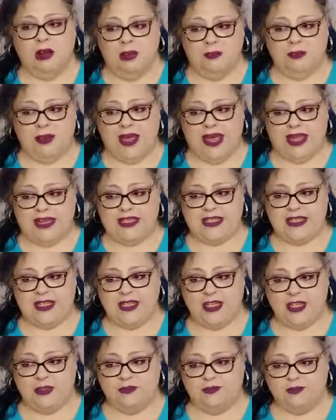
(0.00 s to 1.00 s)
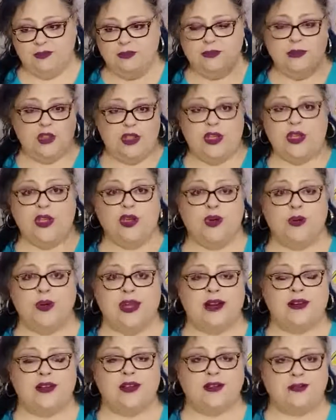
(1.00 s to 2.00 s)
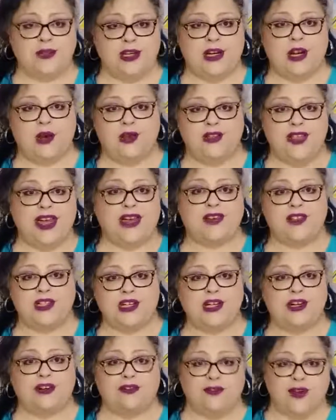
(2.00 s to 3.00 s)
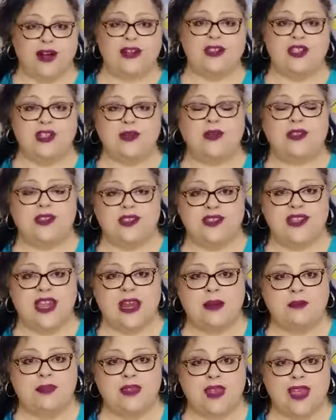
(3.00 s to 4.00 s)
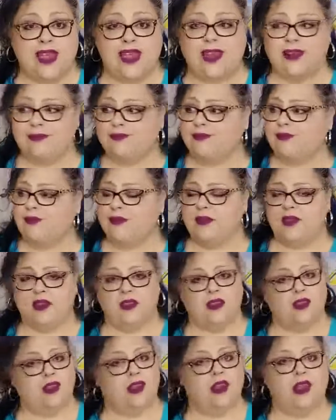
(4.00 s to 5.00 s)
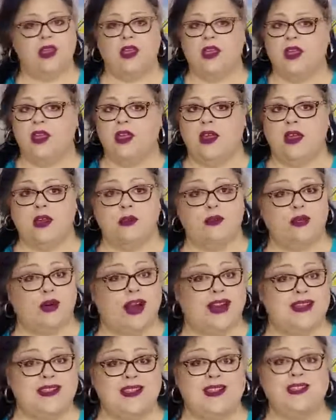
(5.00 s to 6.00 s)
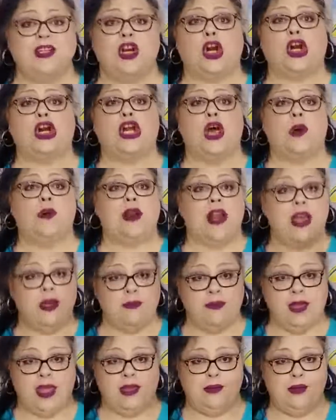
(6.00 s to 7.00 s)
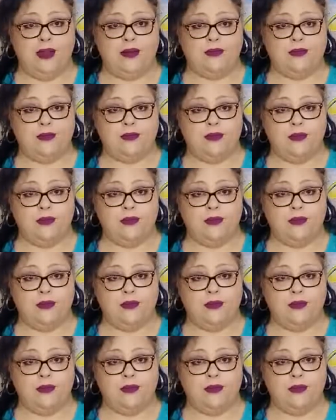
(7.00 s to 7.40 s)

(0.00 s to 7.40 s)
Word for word: but you and, you know, 1,000 of your friends doing the same thing, prices are going up, baby.